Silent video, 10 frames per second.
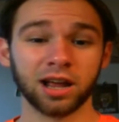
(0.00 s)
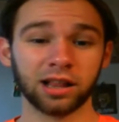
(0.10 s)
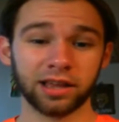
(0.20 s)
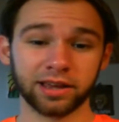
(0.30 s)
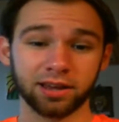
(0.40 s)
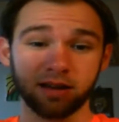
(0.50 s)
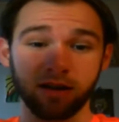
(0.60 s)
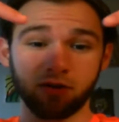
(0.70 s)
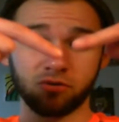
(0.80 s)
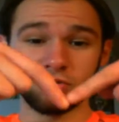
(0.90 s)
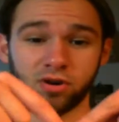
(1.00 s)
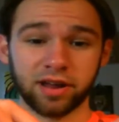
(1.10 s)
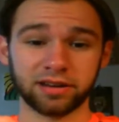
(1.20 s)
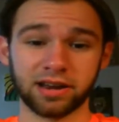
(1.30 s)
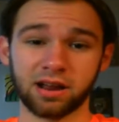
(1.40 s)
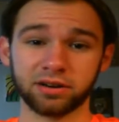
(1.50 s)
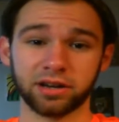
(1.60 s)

Click right down